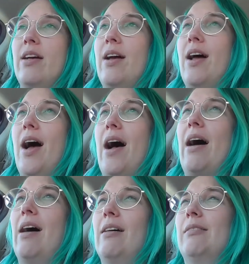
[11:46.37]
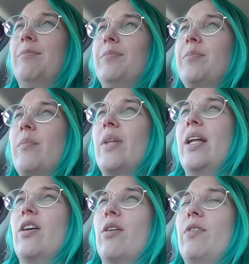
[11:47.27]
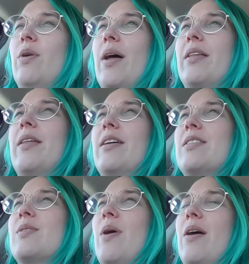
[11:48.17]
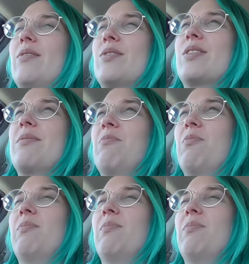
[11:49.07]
And he got a few other things as well. He just